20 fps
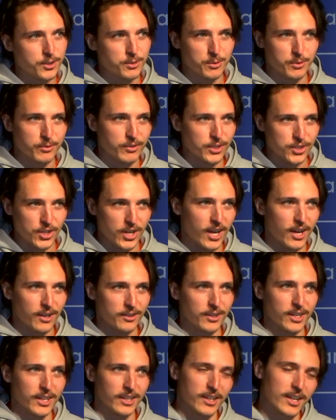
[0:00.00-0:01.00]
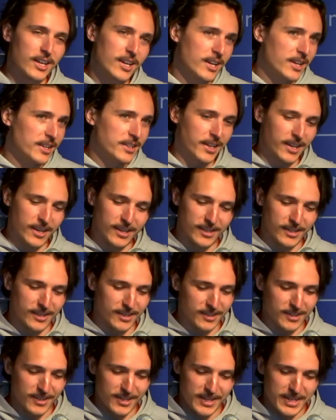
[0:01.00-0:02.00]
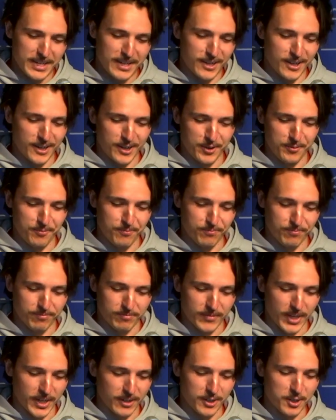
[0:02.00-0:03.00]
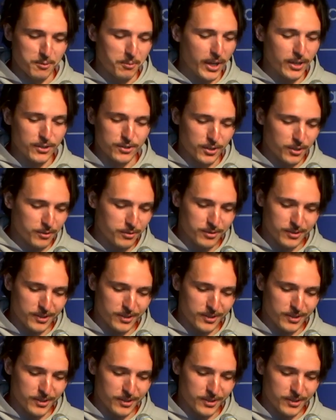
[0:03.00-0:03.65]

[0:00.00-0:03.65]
with Gelato. Like there are a bunch of